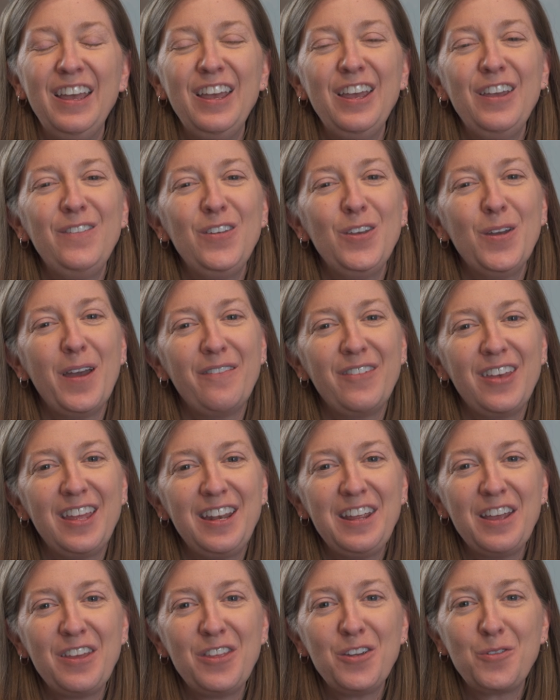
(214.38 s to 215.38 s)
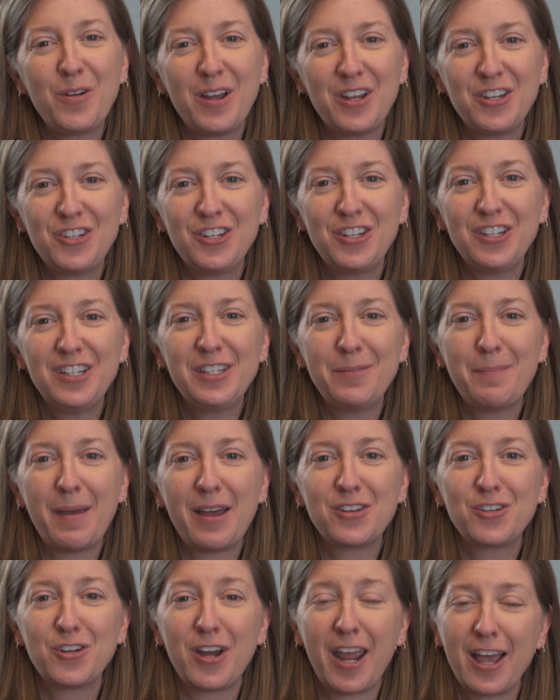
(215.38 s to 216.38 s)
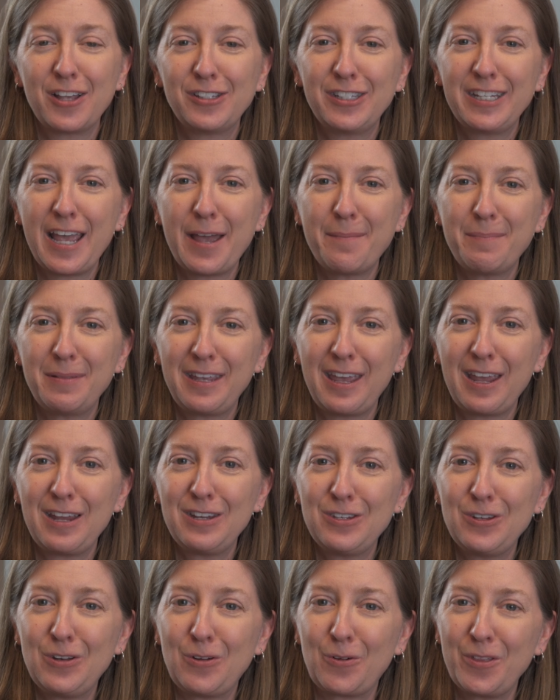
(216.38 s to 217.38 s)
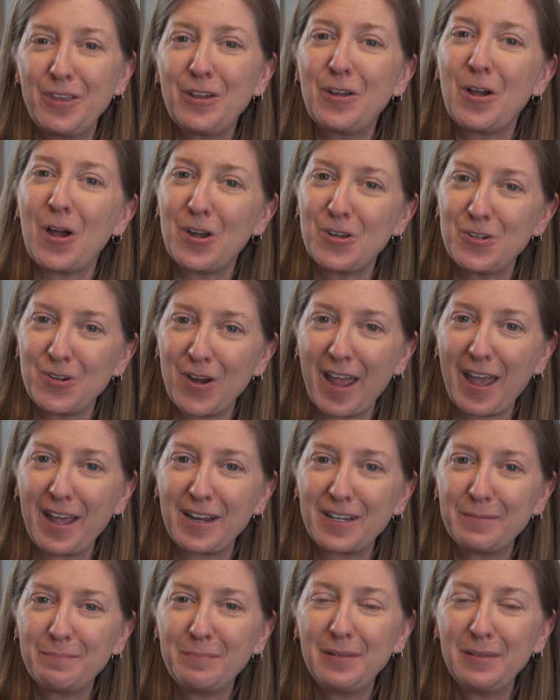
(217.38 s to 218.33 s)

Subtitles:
If you have any other questions about your housing application or the contract,